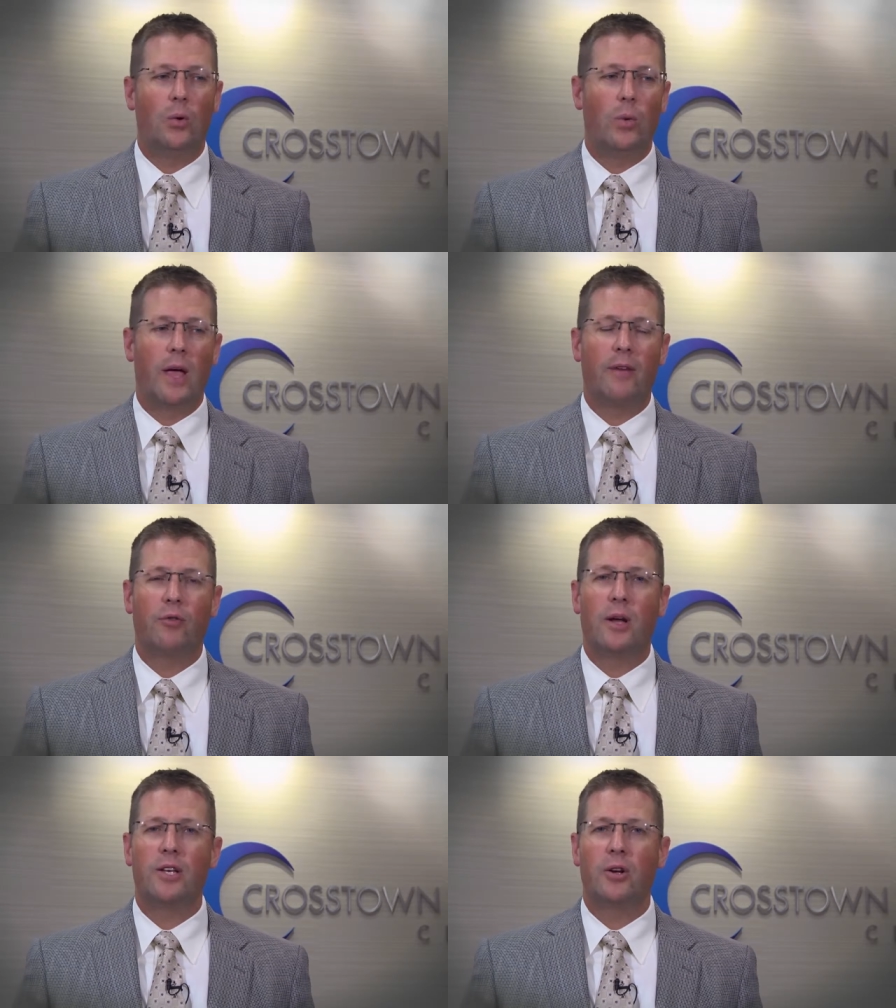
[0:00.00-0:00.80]
We have
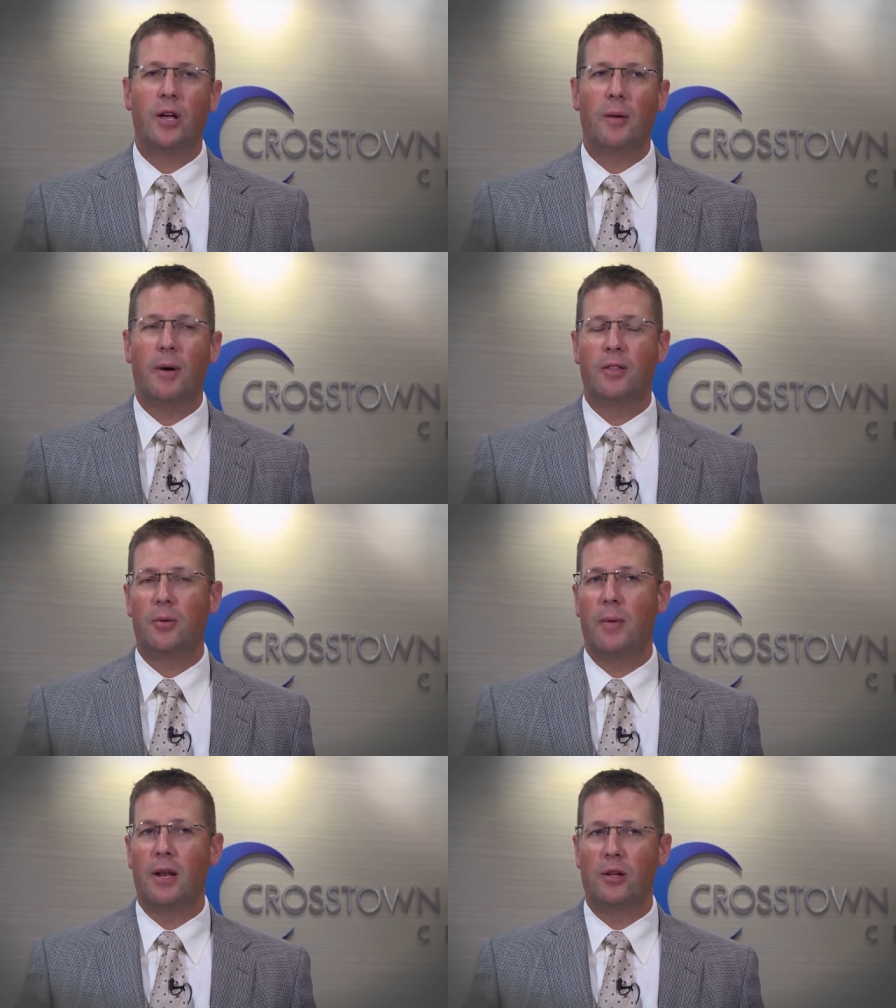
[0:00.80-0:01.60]
criteria about
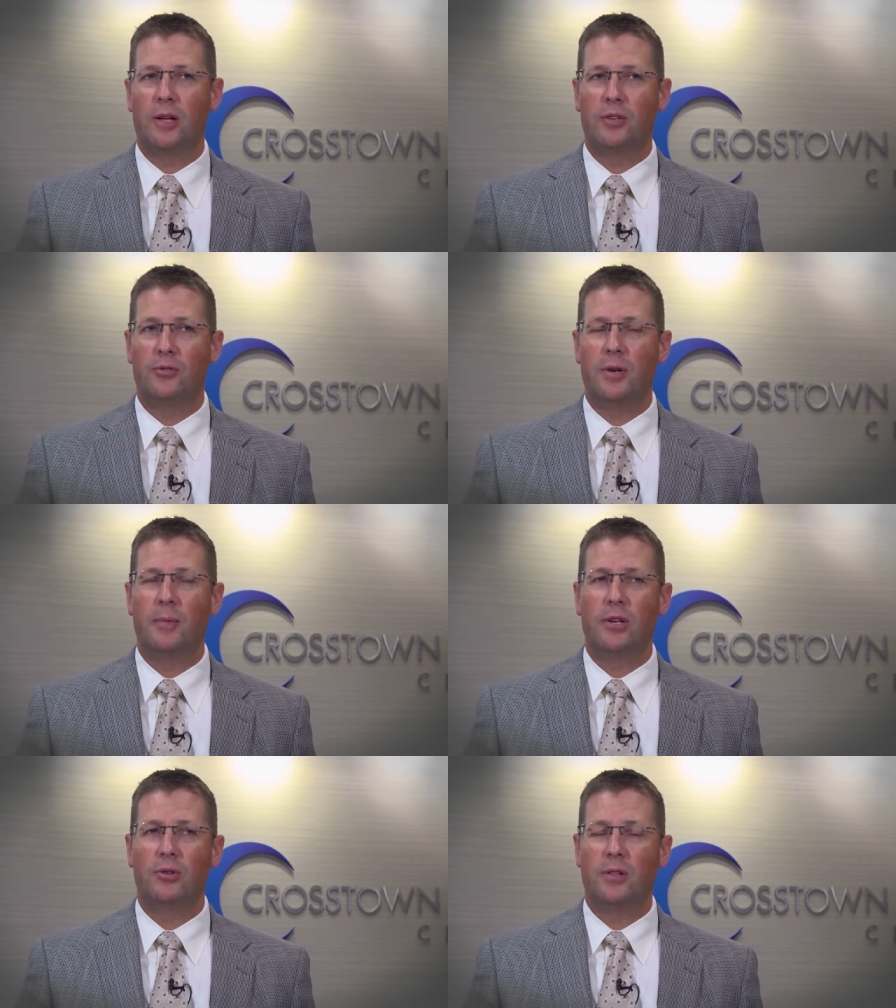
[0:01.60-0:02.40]
their medical history to
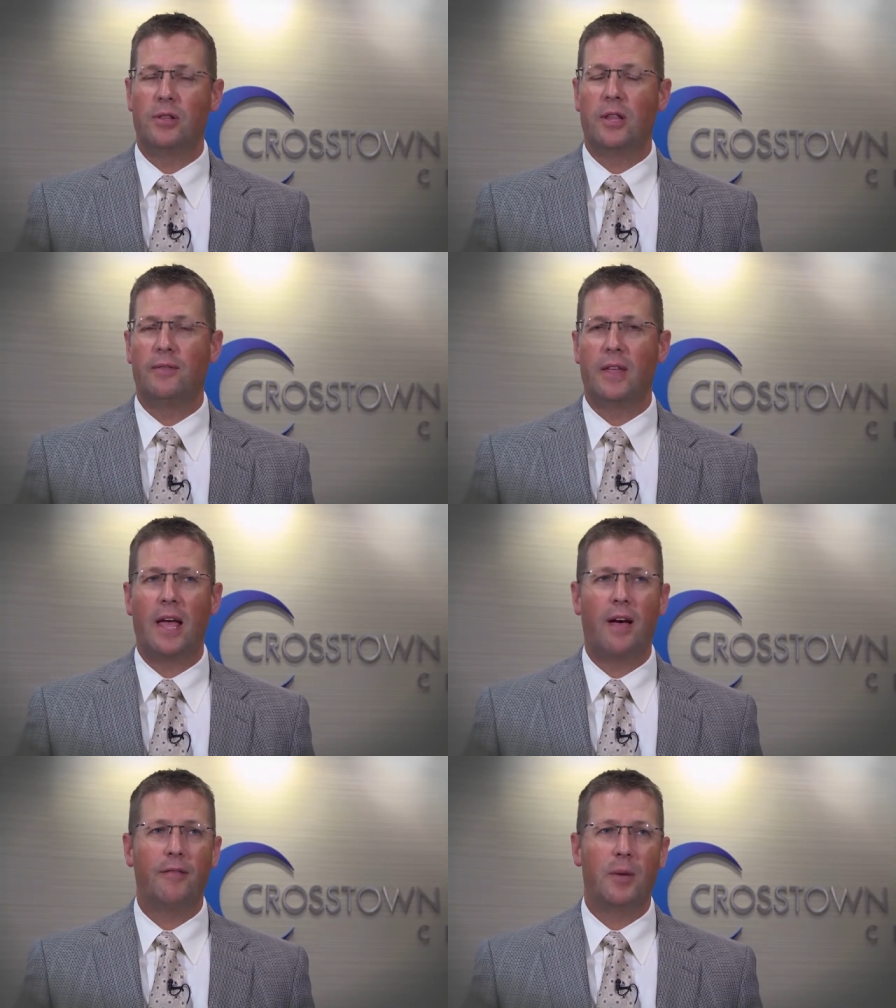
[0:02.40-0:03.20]
make sure that if they
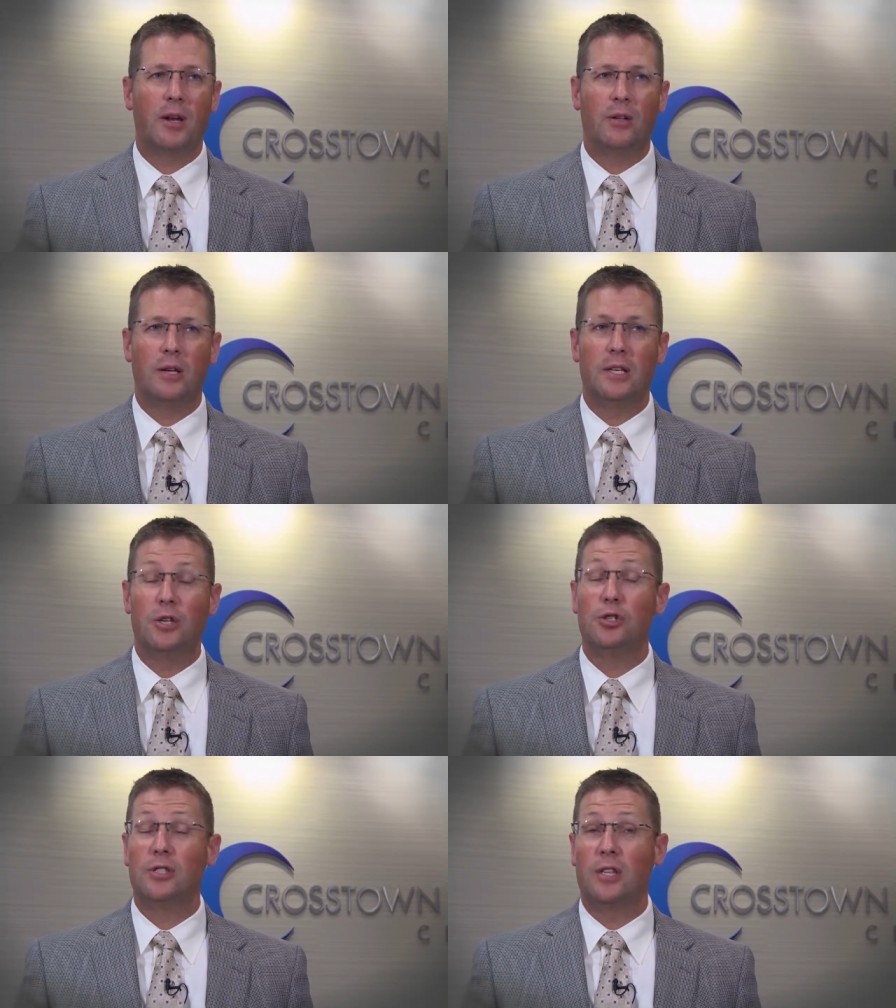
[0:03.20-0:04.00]
have medical
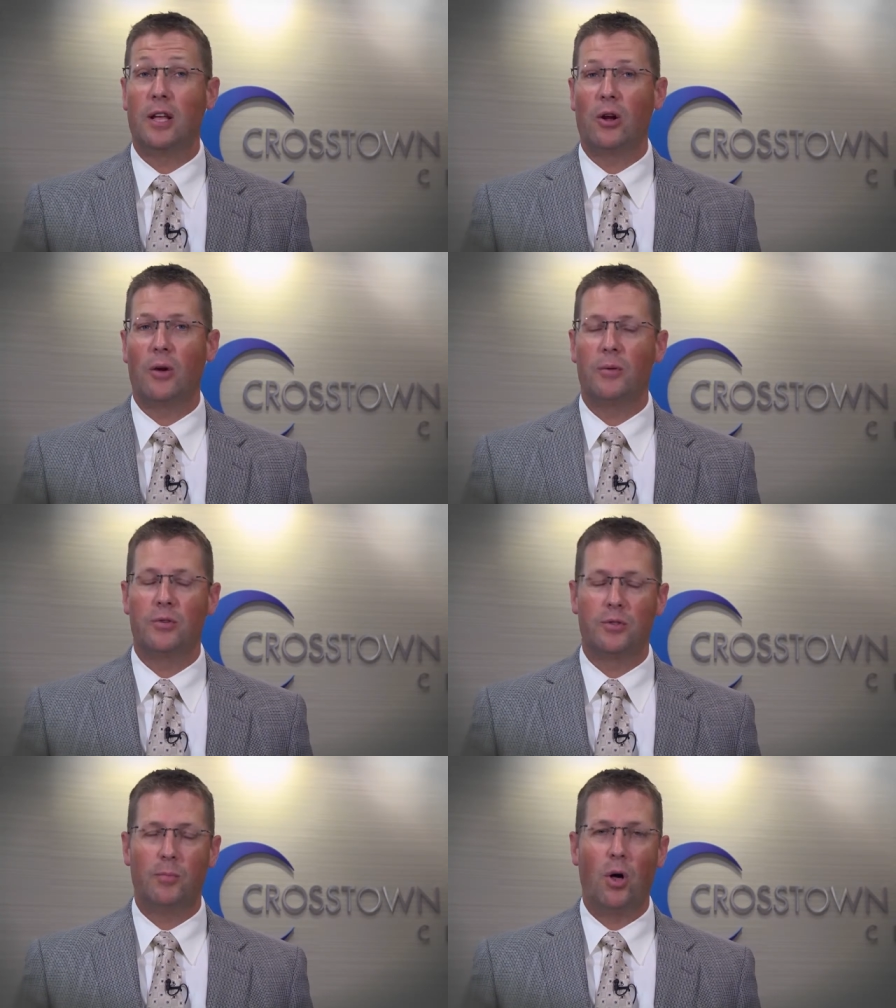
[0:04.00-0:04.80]
conditions, they are
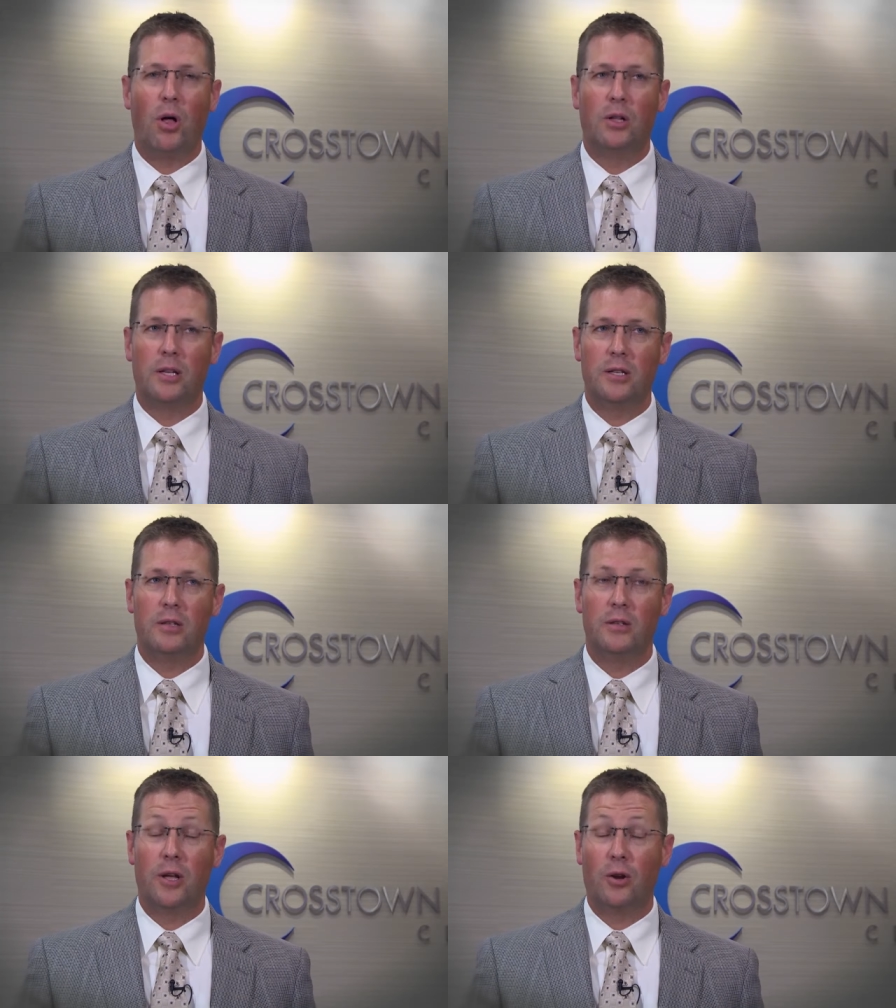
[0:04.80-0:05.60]
small,
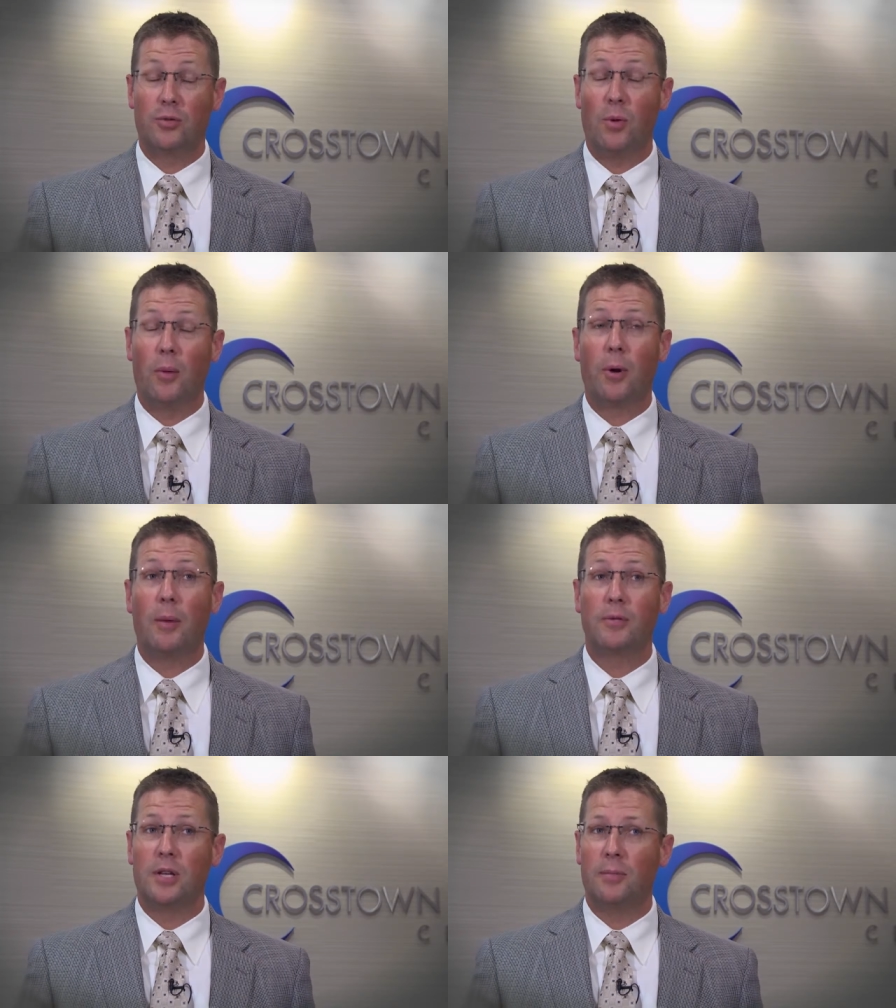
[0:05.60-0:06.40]
they are small
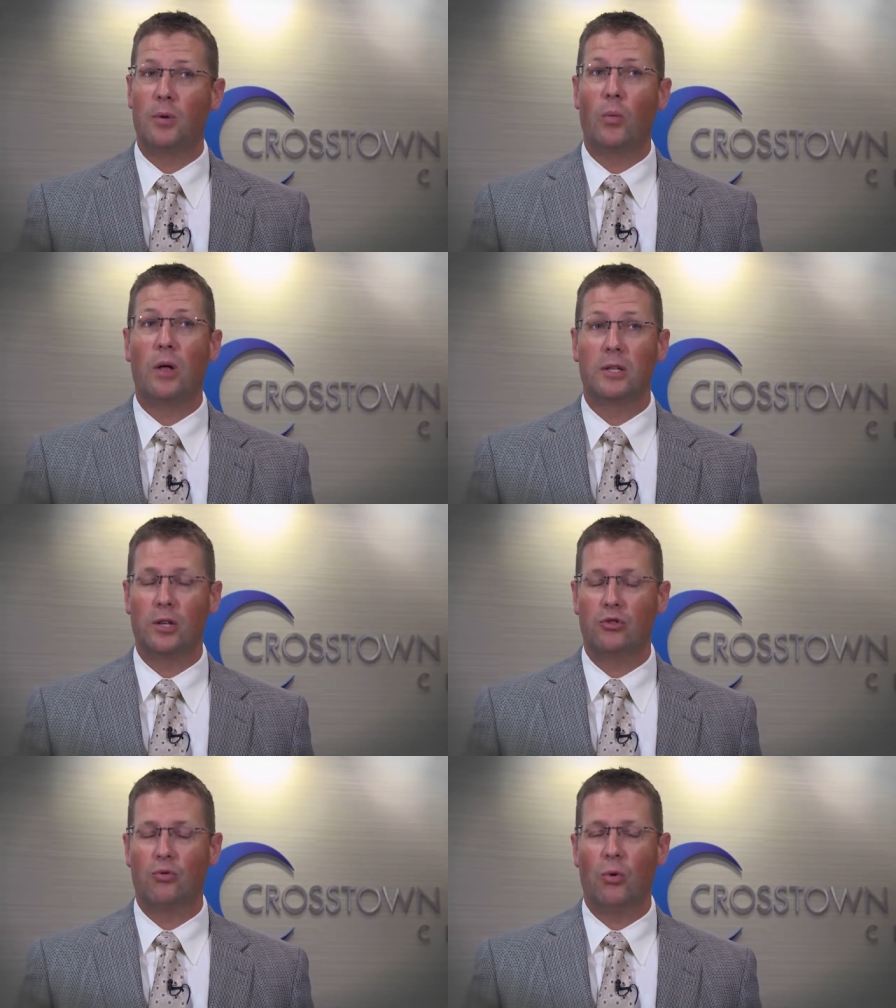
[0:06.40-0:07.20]
problems that have been well
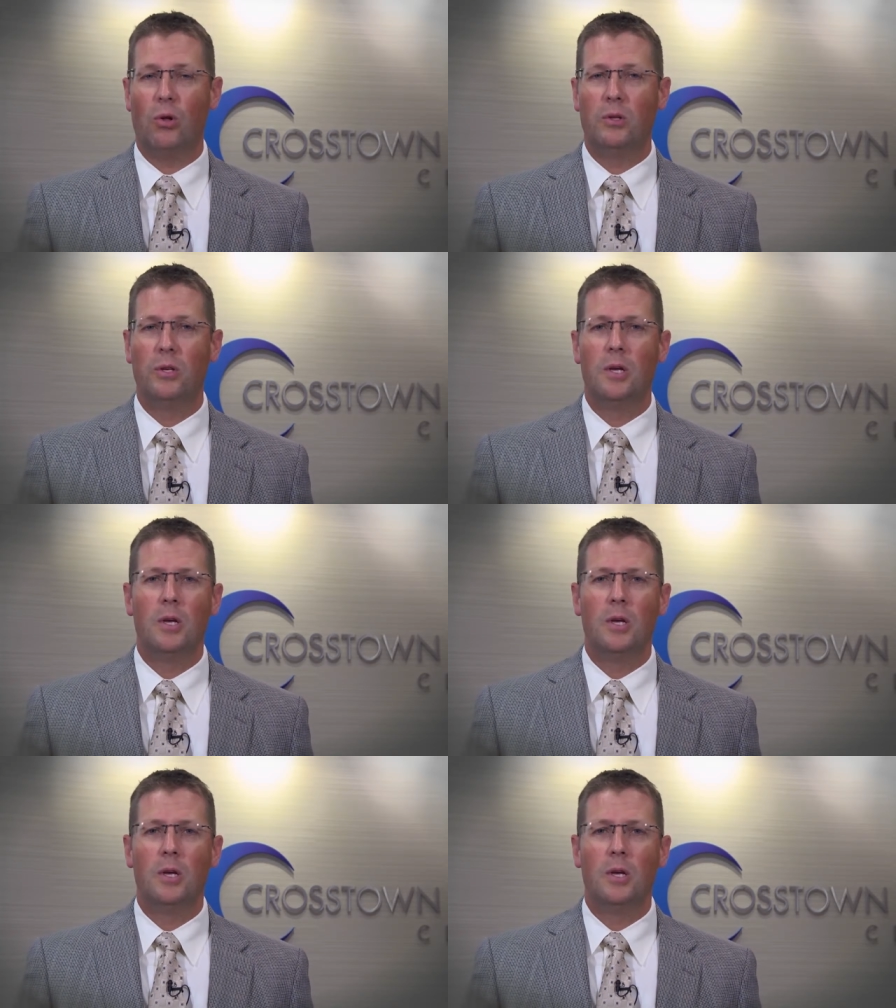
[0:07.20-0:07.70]
controlled.